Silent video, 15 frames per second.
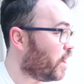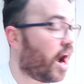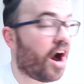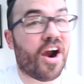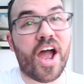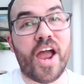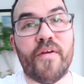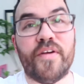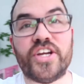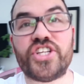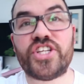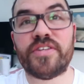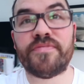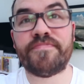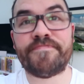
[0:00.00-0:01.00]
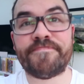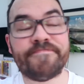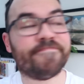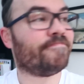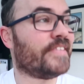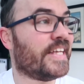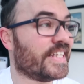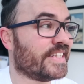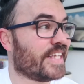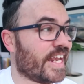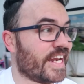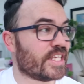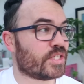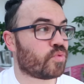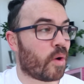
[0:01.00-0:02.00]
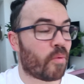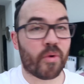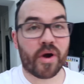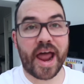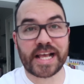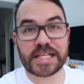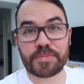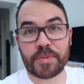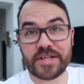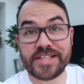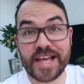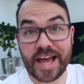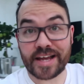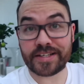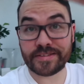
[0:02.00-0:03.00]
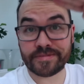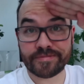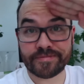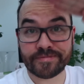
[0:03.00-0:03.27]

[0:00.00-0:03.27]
We are Irish. That is what we're experts at.